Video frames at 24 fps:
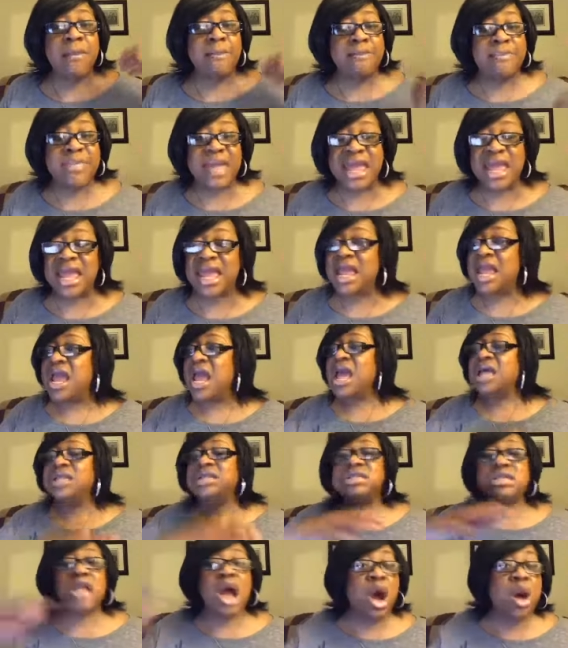me,
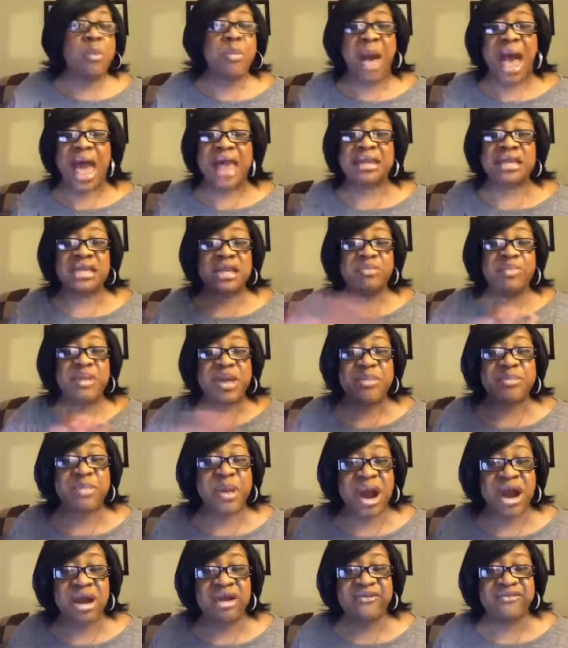nobody to be
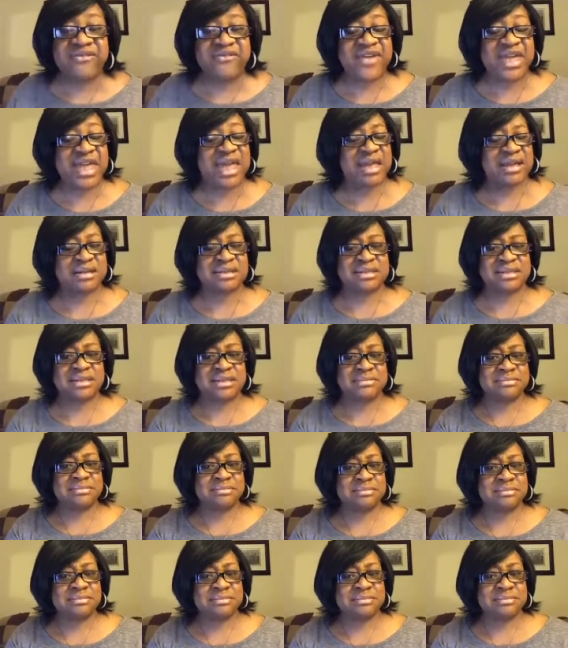perfect.